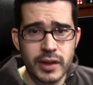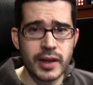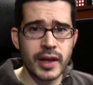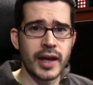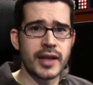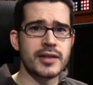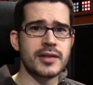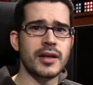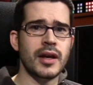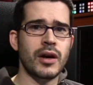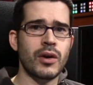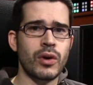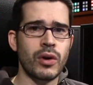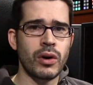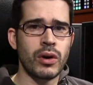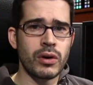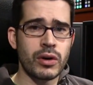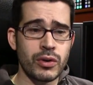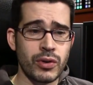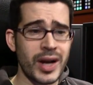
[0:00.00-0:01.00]
that
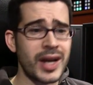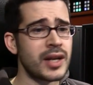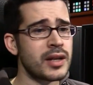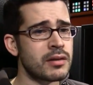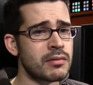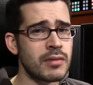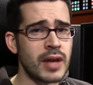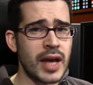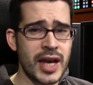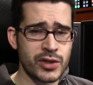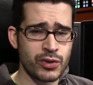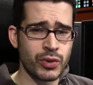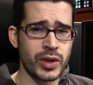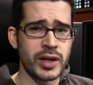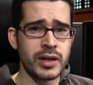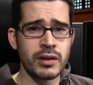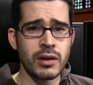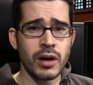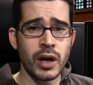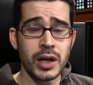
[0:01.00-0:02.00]
uh, Craighton has
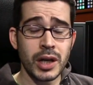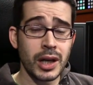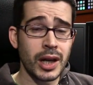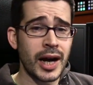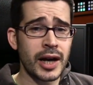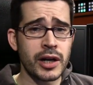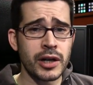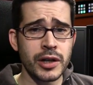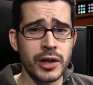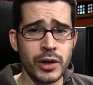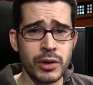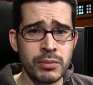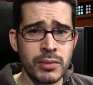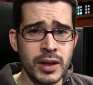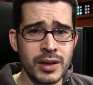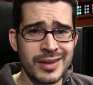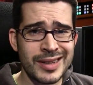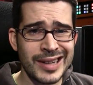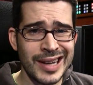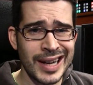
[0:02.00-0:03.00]
written on
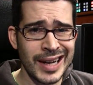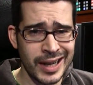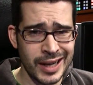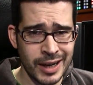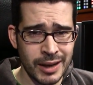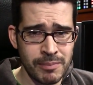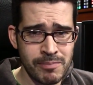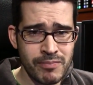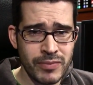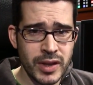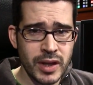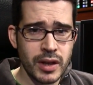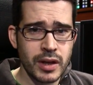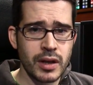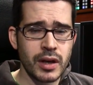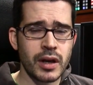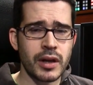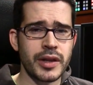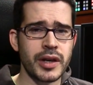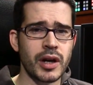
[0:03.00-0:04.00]
LockerGnome.com.
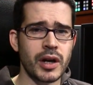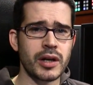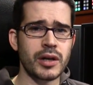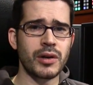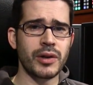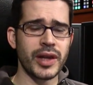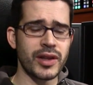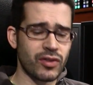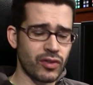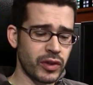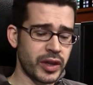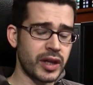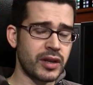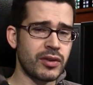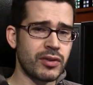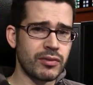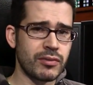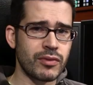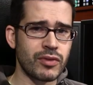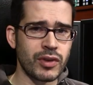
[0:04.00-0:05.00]
Uh, the article that's
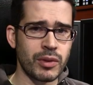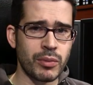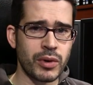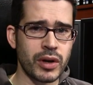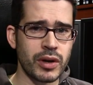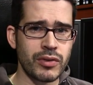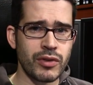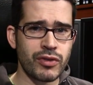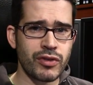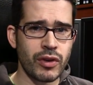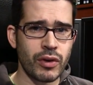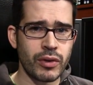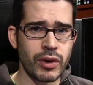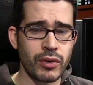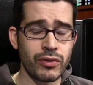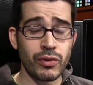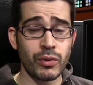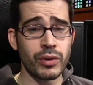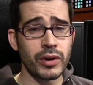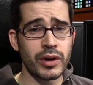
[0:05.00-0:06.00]
linked somewhere in the show
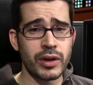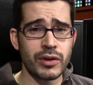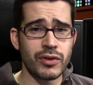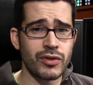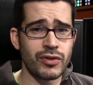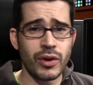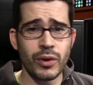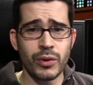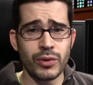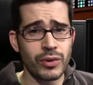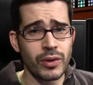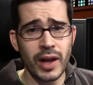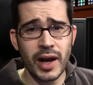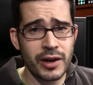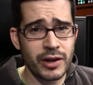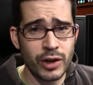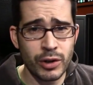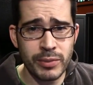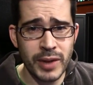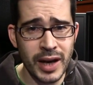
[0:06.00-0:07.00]
notes, or you can just go to
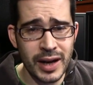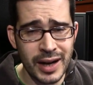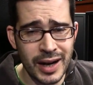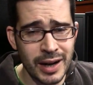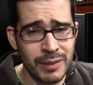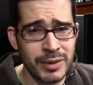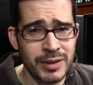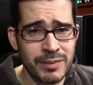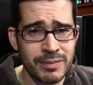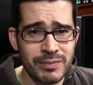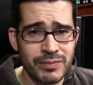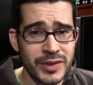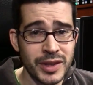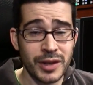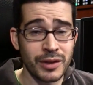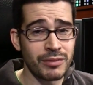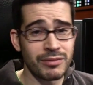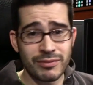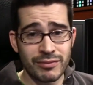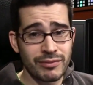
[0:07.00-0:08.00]
LockerGnome.com and
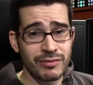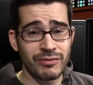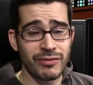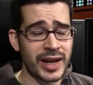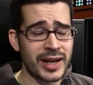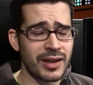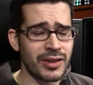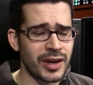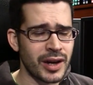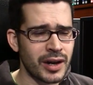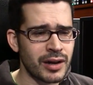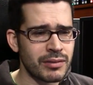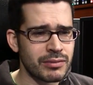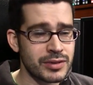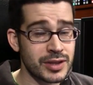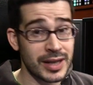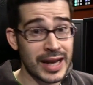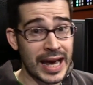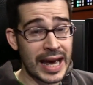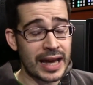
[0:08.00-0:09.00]
you know find it
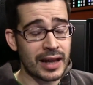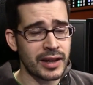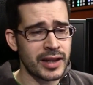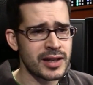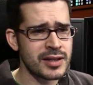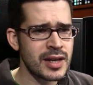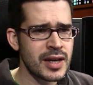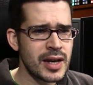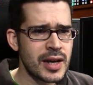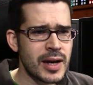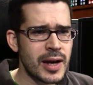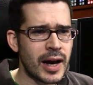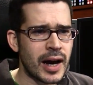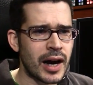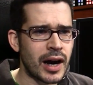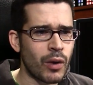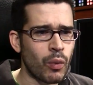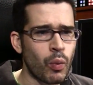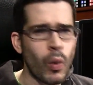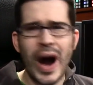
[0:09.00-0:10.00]
there today at least.
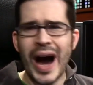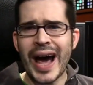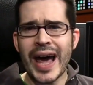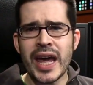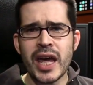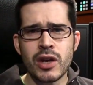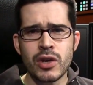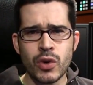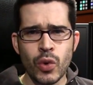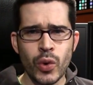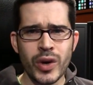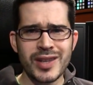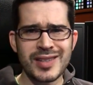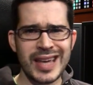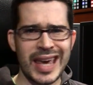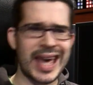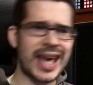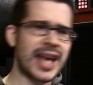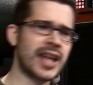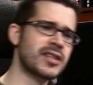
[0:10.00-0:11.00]
Uh, why
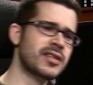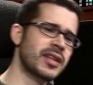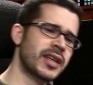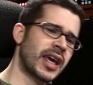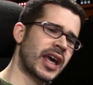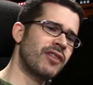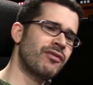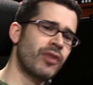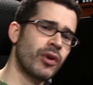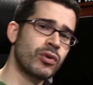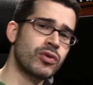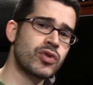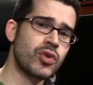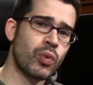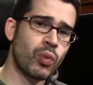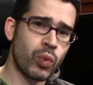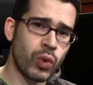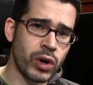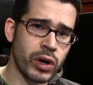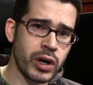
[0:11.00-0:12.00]
noise canceling
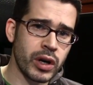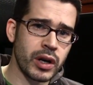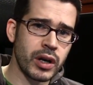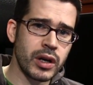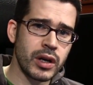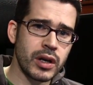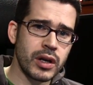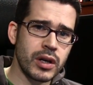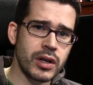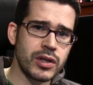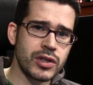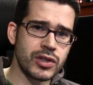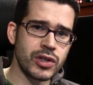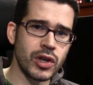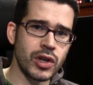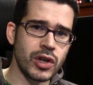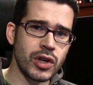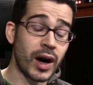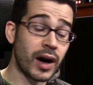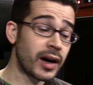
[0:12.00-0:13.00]
headphones work
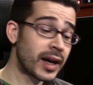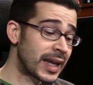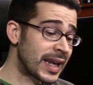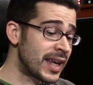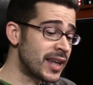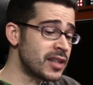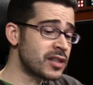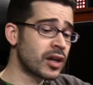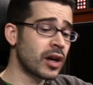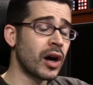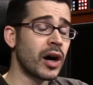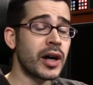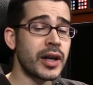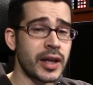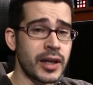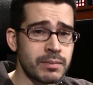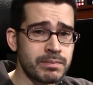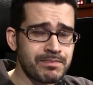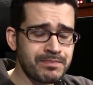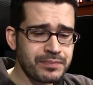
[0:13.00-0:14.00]
so well, and he's
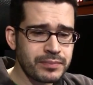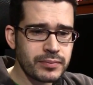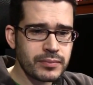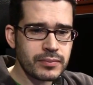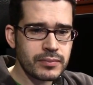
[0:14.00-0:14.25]
gone in